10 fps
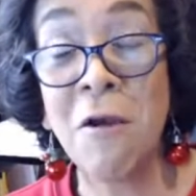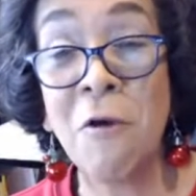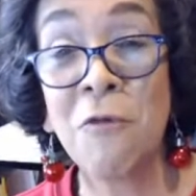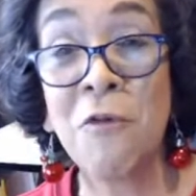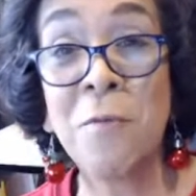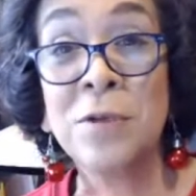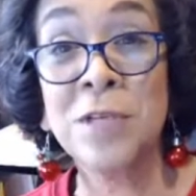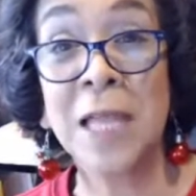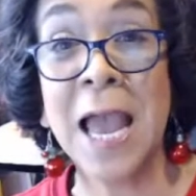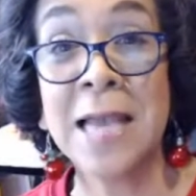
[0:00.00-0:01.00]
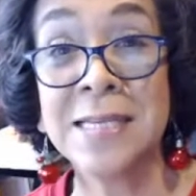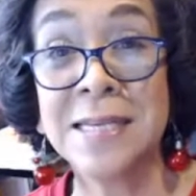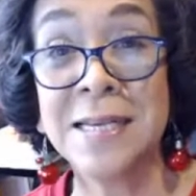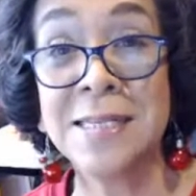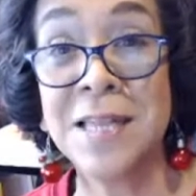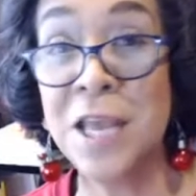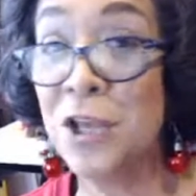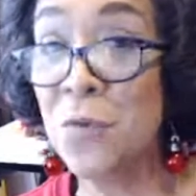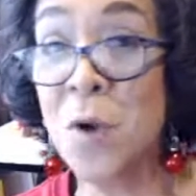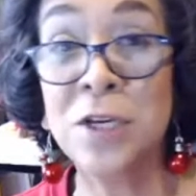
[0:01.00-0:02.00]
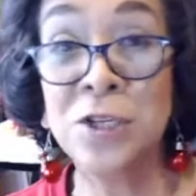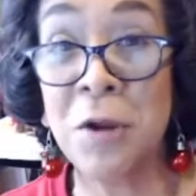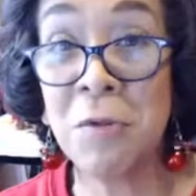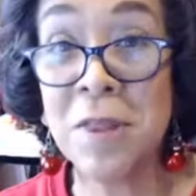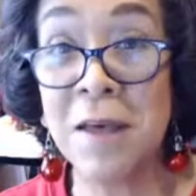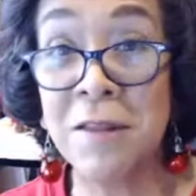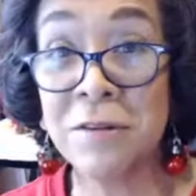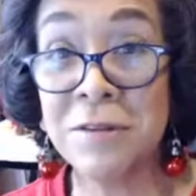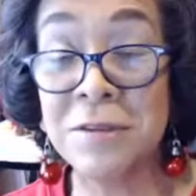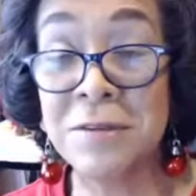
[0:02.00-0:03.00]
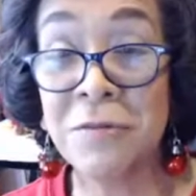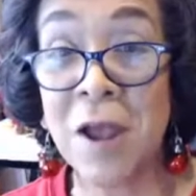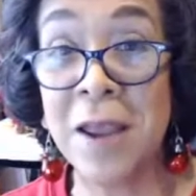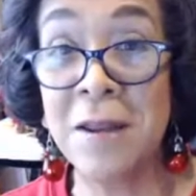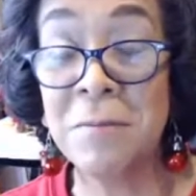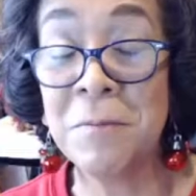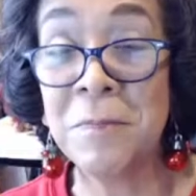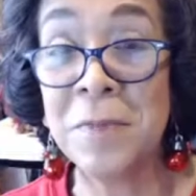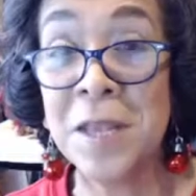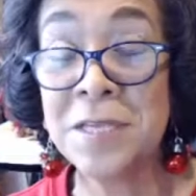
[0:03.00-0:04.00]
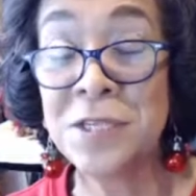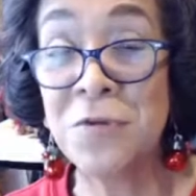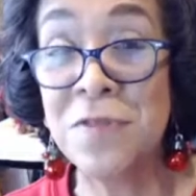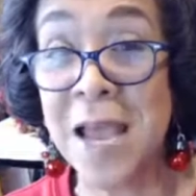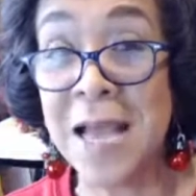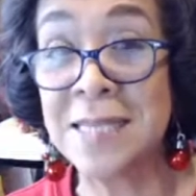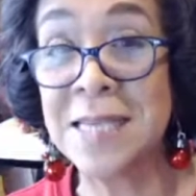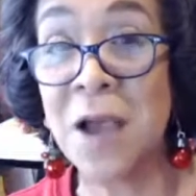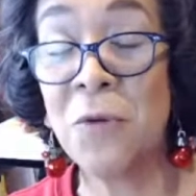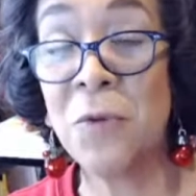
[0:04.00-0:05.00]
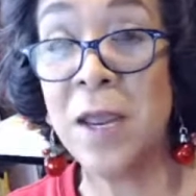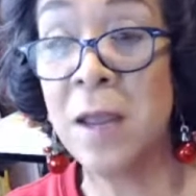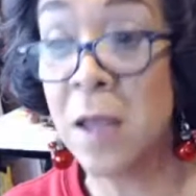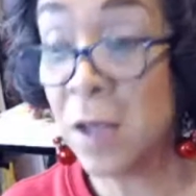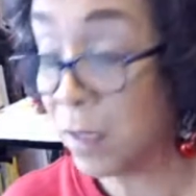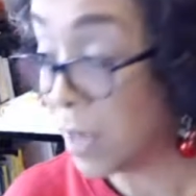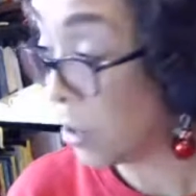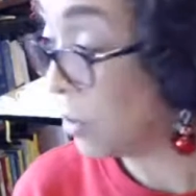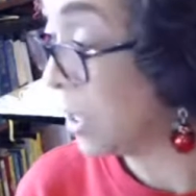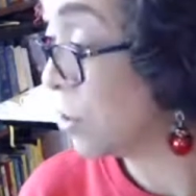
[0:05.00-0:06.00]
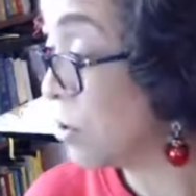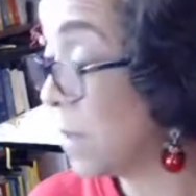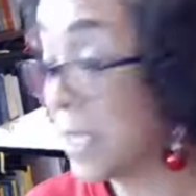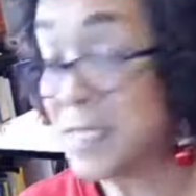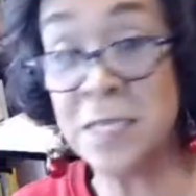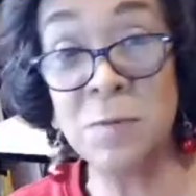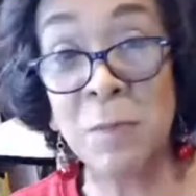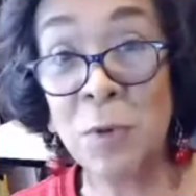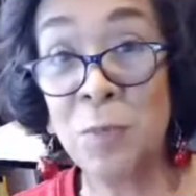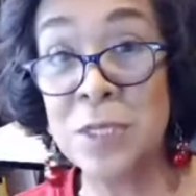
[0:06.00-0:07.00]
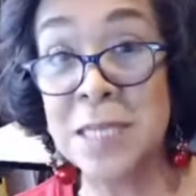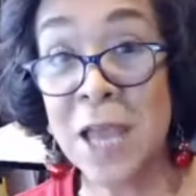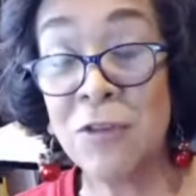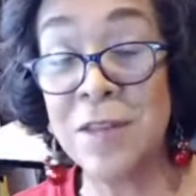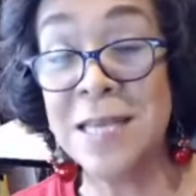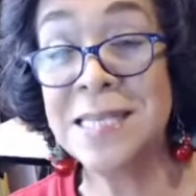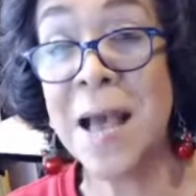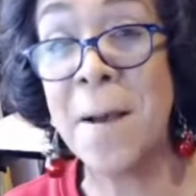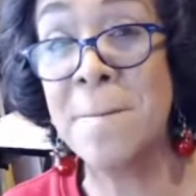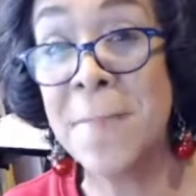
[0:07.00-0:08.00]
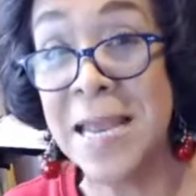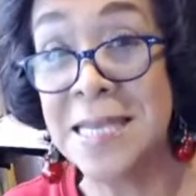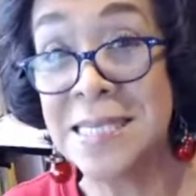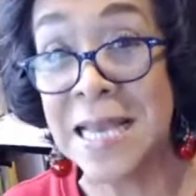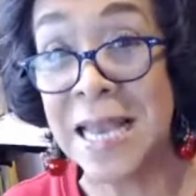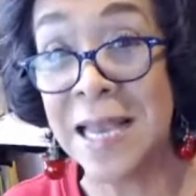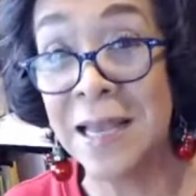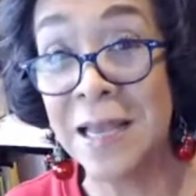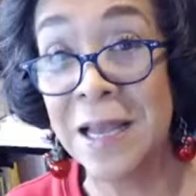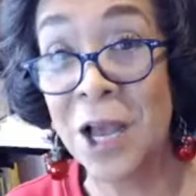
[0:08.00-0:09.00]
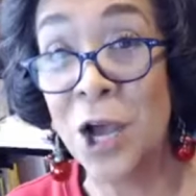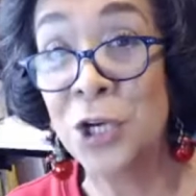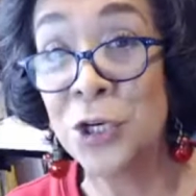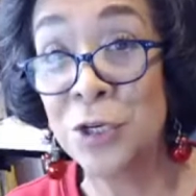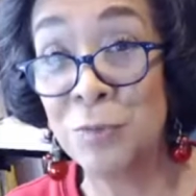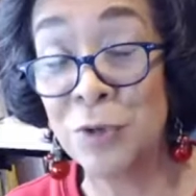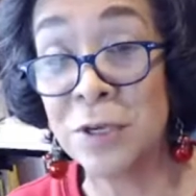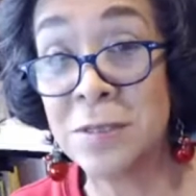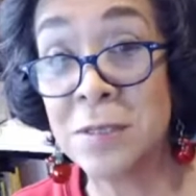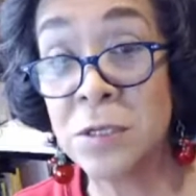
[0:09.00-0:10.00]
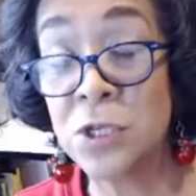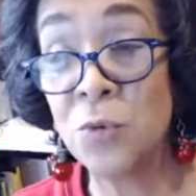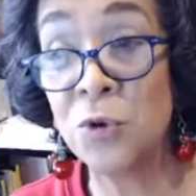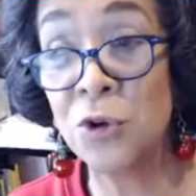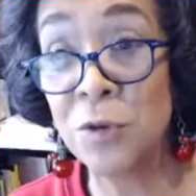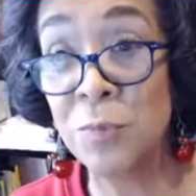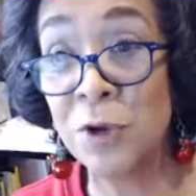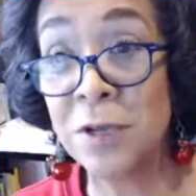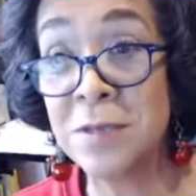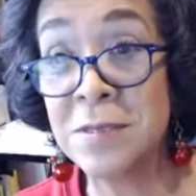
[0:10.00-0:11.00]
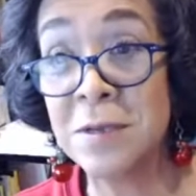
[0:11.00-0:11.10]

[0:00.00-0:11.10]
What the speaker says: from those classes that you want to share with others, right? So that's how we not only learn, because these people put together these amazing cookbooks. So cookbooks